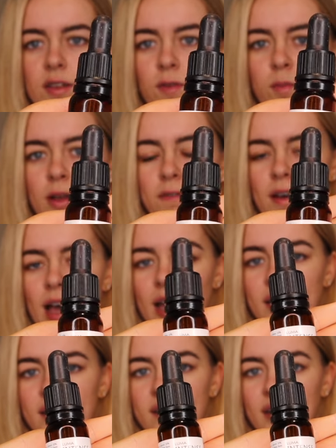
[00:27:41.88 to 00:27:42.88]
from
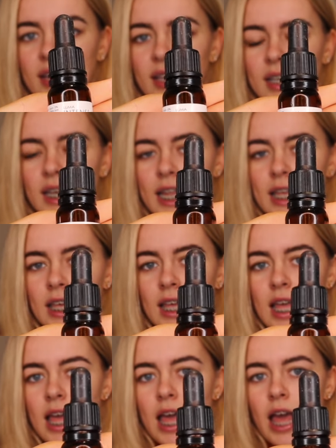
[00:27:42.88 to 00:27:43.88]
Havana Skin Clinic.
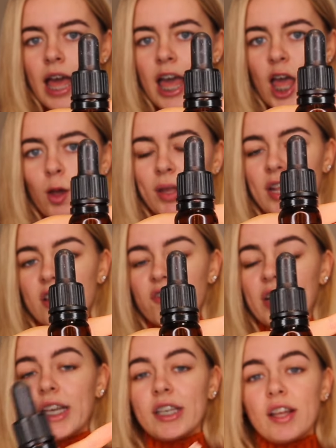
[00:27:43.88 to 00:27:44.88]
It is a
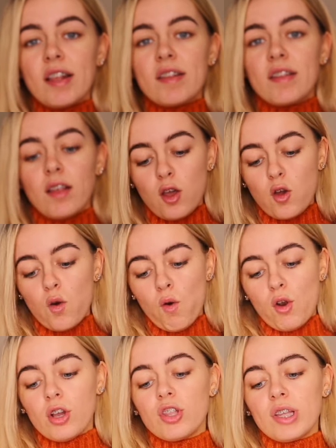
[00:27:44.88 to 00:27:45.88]
really nice,
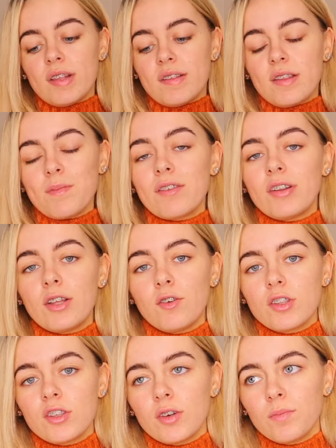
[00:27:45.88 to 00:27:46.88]
gorgeous, smells really
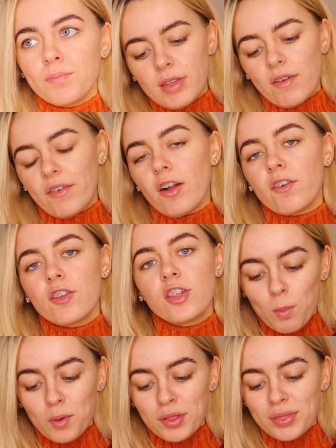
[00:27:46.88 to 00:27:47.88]
good too. Yeah, real
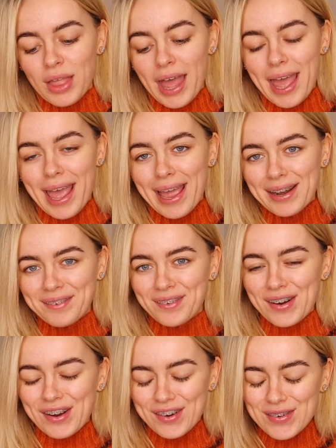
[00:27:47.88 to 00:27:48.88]
orangey. But then
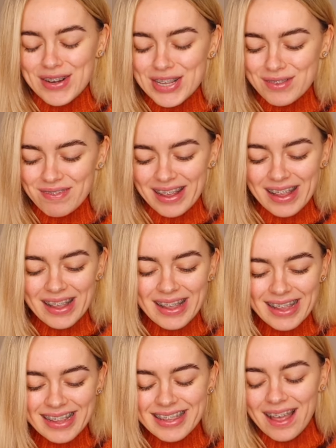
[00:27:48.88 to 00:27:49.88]
for
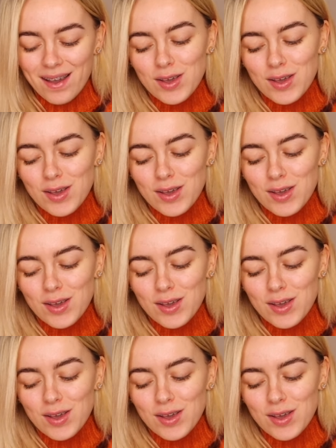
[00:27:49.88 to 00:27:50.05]
Christmas,